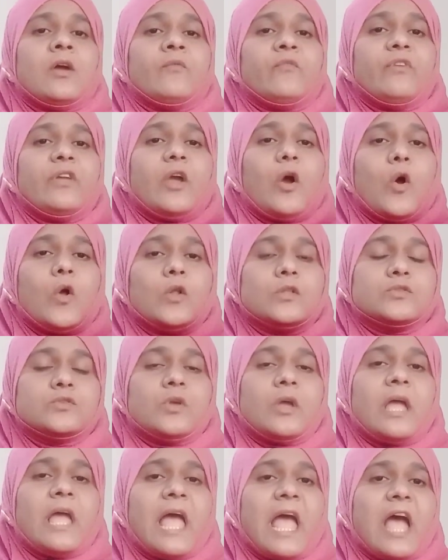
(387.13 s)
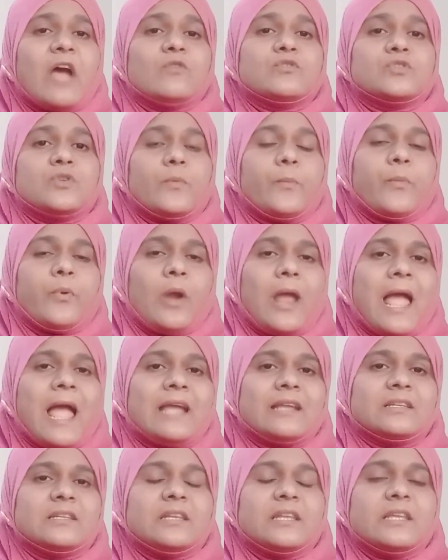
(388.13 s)
We also have to
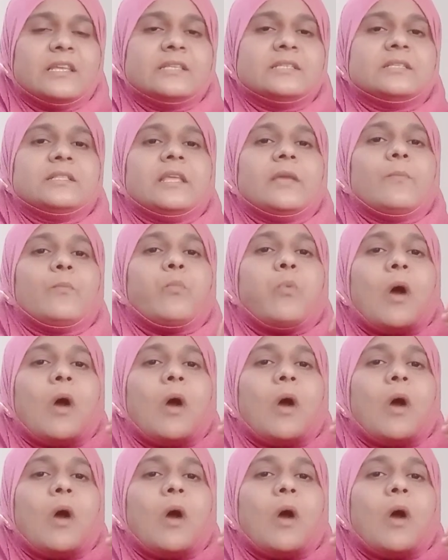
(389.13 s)
practice the